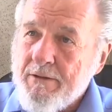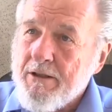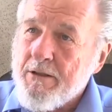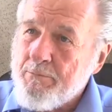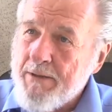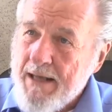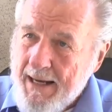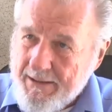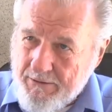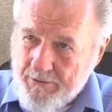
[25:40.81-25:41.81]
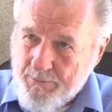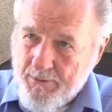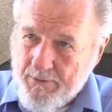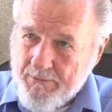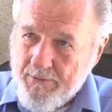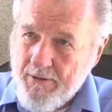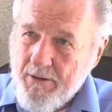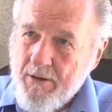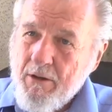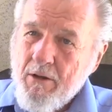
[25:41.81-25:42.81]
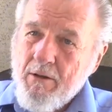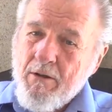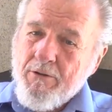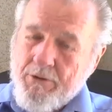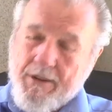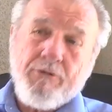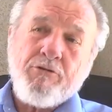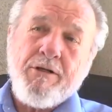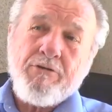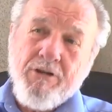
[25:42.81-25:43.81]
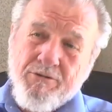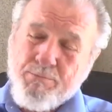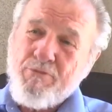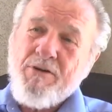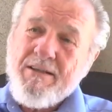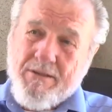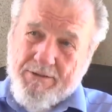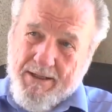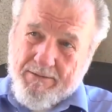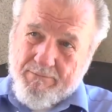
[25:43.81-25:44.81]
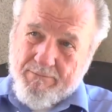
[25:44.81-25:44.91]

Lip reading: It can be acted upon. The United States has prevented that.